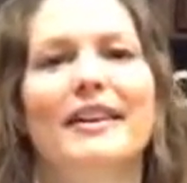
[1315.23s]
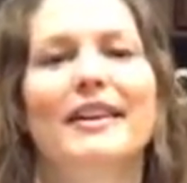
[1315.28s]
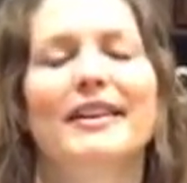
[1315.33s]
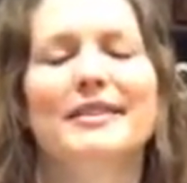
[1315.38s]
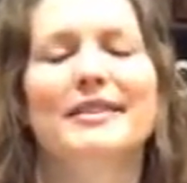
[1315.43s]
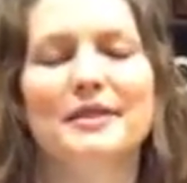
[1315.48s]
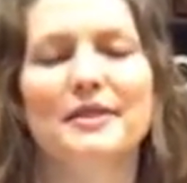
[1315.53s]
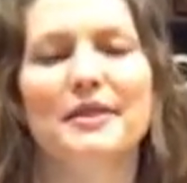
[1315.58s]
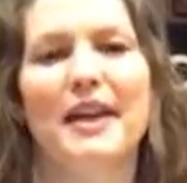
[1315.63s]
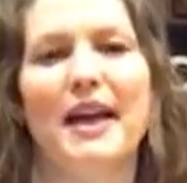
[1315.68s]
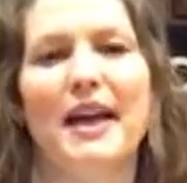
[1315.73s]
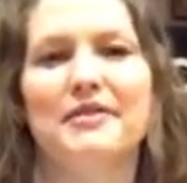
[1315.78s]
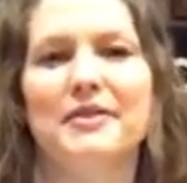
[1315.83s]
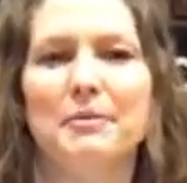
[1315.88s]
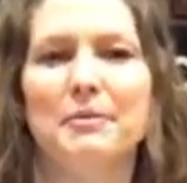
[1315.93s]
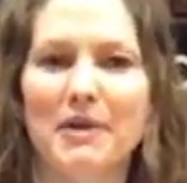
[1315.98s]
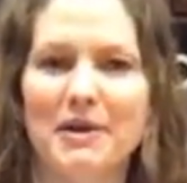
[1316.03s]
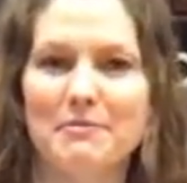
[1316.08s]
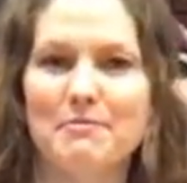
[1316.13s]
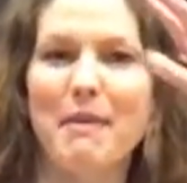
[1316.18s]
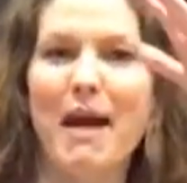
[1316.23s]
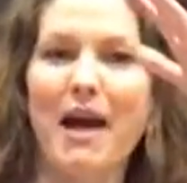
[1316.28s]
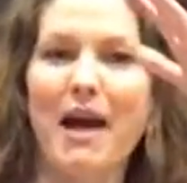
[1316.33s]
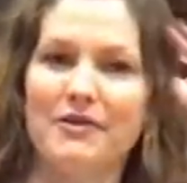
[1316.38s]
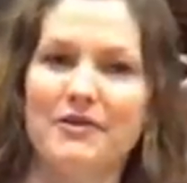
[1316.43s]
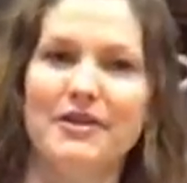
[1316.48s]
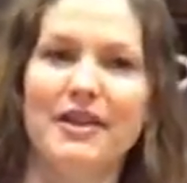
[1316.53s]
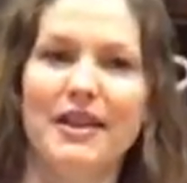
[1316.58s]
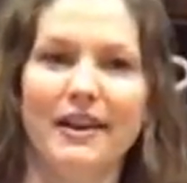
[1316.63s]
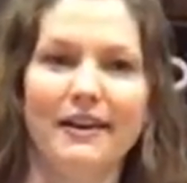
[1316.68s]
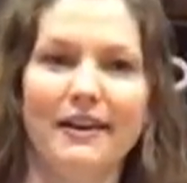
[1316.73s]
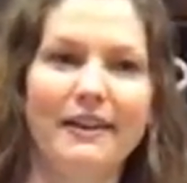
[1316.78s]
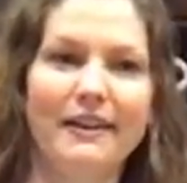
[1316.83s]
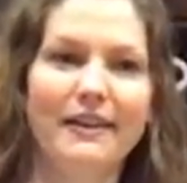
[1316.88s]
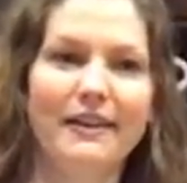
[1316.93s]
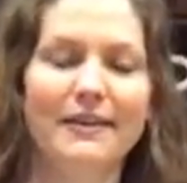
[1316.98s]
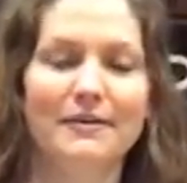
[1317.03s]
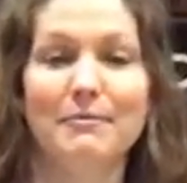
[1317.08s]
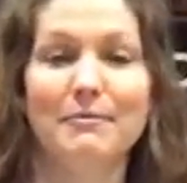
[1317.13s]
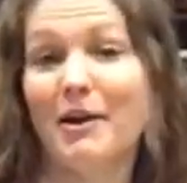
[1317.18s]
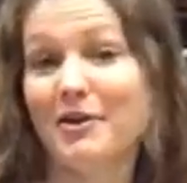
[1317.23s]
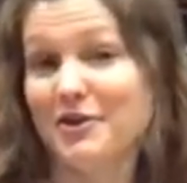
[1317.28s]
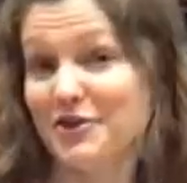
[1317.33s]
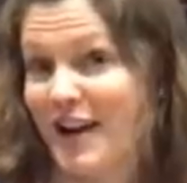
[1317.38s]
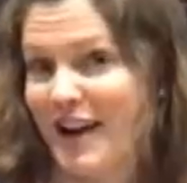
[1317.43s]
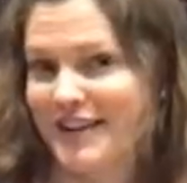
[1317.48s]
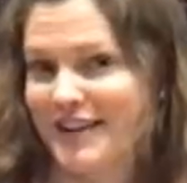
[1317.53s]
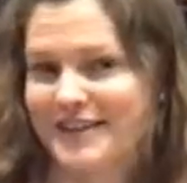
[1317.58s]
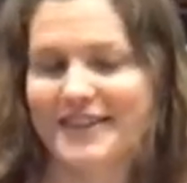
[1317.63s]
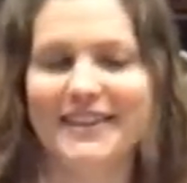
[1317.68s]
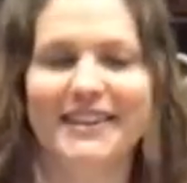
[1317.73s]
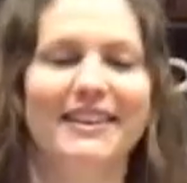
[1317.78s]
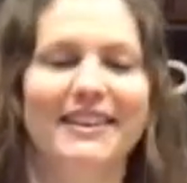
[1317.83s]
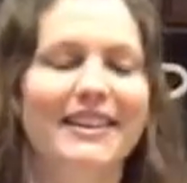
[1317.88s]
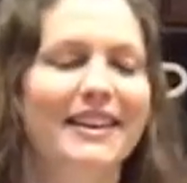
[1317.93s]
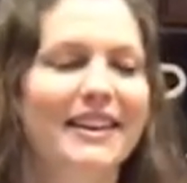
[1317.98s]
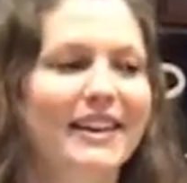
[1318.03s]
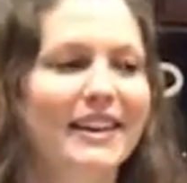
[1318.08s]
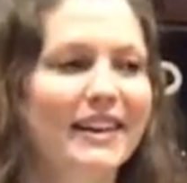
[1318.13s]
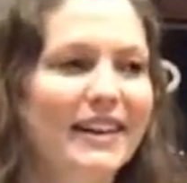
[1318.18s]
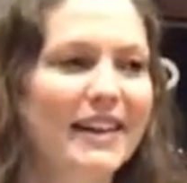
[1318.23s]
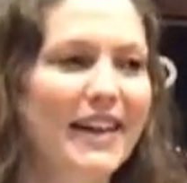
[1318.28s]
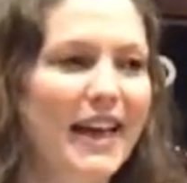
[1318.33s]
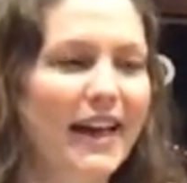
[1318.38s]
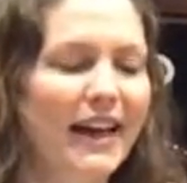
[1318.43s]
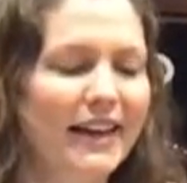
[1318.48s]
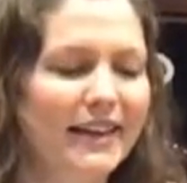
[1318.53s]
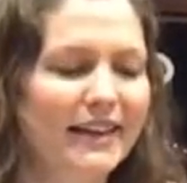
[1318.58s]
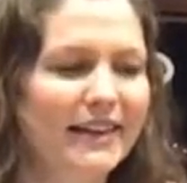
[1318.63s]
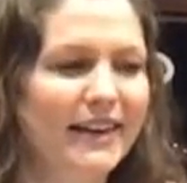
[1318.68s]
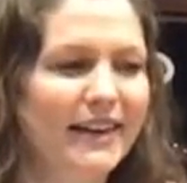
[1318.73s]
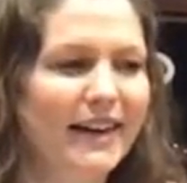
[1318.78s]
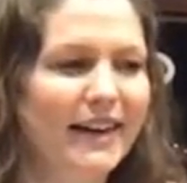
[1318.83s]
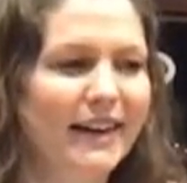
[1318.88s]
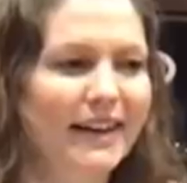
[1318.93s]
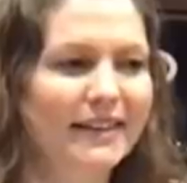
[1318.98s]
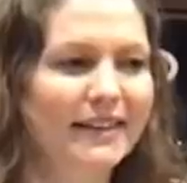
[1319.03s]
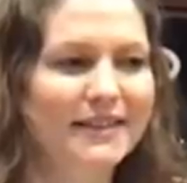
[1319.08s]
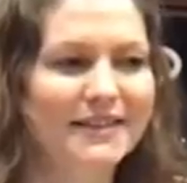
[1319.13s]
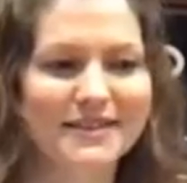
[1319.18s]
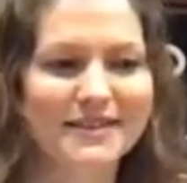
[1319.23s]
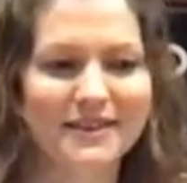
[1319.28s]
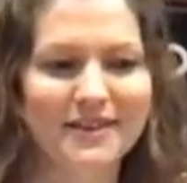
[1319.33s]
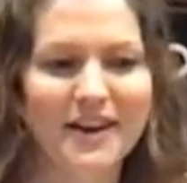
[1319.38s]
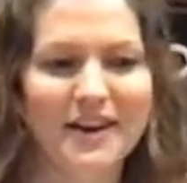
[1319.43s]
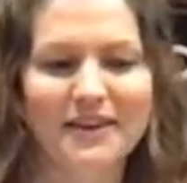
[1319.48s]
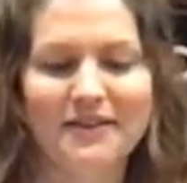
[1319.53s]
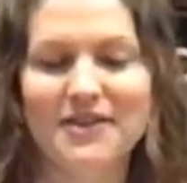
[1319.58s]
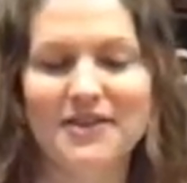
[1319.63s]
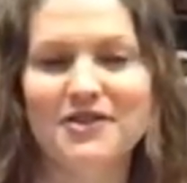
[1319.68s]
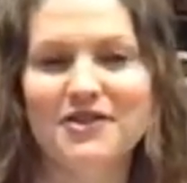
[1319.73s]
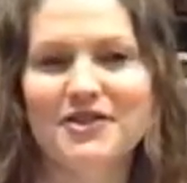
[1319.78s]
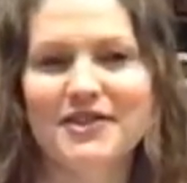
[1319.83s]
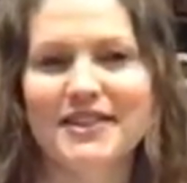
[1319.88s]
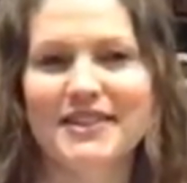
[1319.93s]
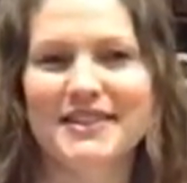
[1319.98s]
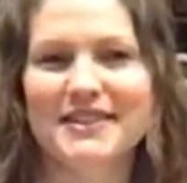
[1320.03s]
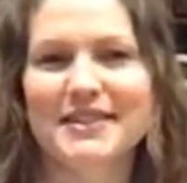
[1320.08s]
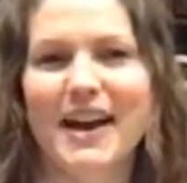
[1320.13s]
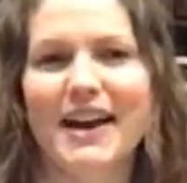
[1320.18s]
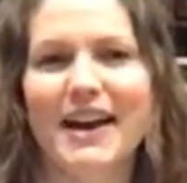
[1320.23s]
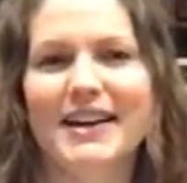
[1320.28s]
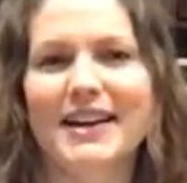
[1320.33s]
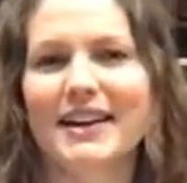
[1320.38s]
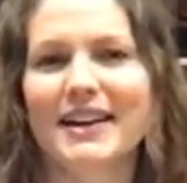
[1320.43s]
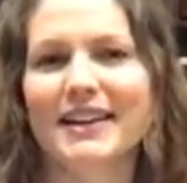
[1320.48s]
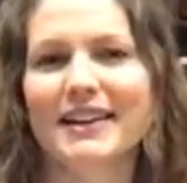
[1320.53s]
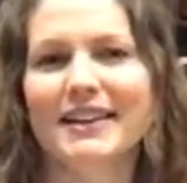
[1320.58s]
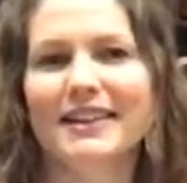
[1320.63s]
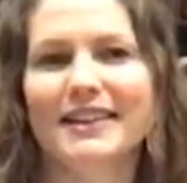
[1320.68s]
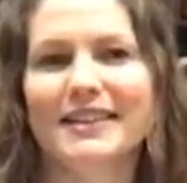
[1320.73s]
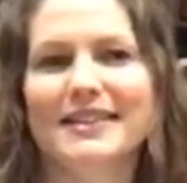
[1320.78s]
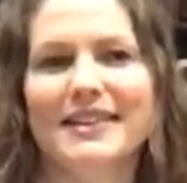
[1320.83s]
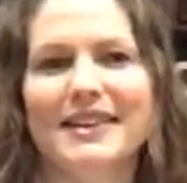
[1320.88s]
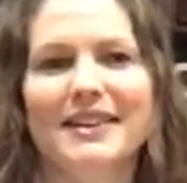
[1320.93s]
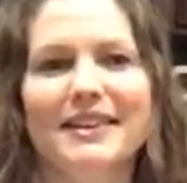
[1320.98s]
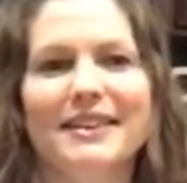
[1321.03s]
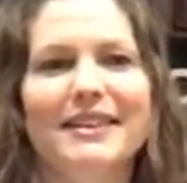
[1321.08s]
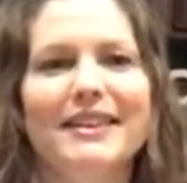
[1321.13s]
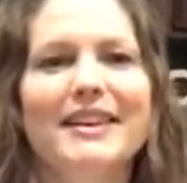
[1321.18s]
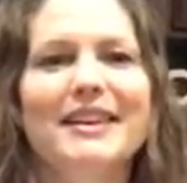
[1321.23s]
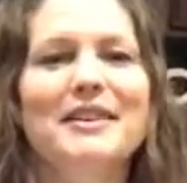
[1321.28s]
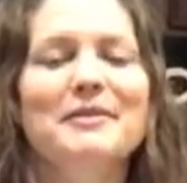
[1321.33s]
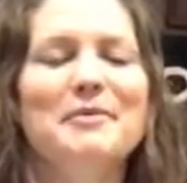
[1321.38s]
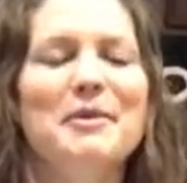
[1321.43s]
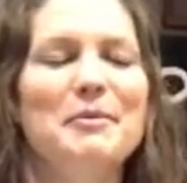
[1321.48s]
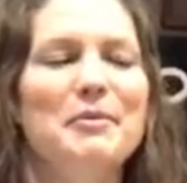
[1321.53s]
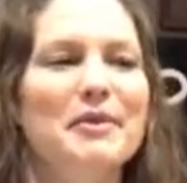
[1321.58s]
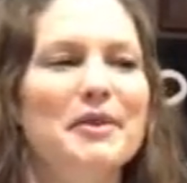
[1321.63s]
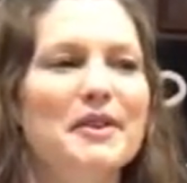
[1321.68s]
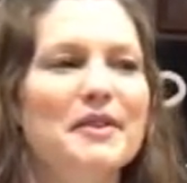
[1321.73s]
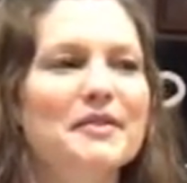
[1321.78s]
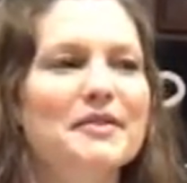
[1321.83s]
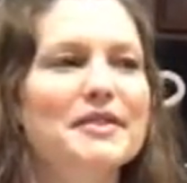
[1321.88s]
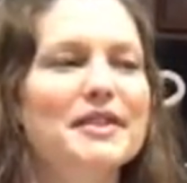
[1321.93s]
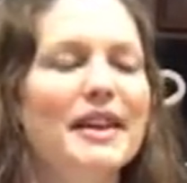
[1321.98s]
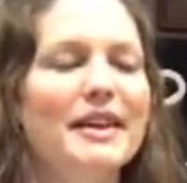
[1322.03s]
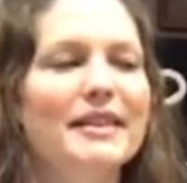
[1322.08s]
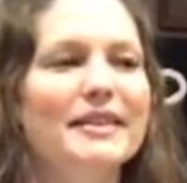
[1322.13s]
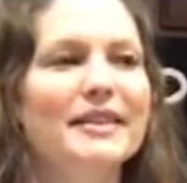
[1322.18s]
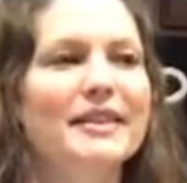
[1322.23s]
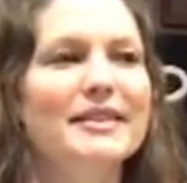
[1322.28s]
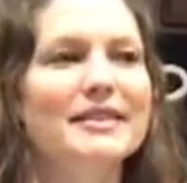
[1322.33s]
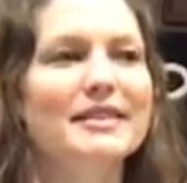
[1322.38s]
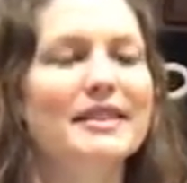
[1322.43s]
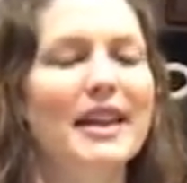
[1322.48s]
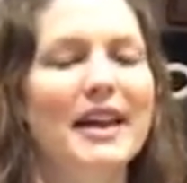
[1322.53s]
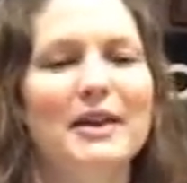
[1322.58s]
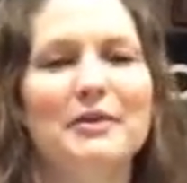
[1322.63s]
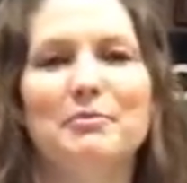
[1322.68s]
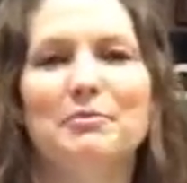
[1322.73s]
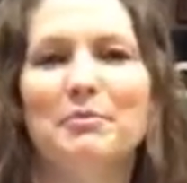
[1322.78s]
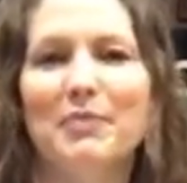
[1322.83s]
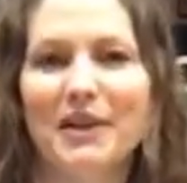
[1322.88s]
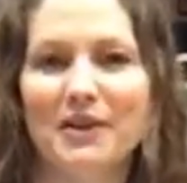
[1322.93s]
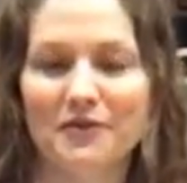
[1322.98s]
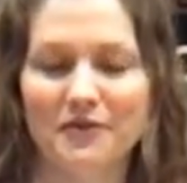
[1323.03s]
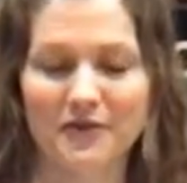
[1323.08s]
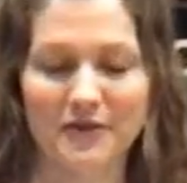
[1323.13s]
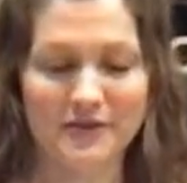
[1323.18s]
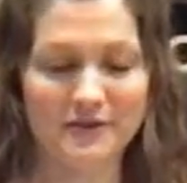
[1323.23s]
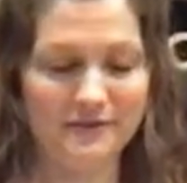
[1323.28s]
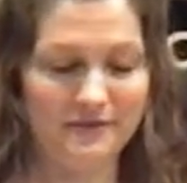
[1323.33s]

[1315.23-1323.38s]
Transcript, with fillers: So they have the big mountain there, Mount Shasta, and there's a lot of interesting sightings, and people have said there's like Bigfoot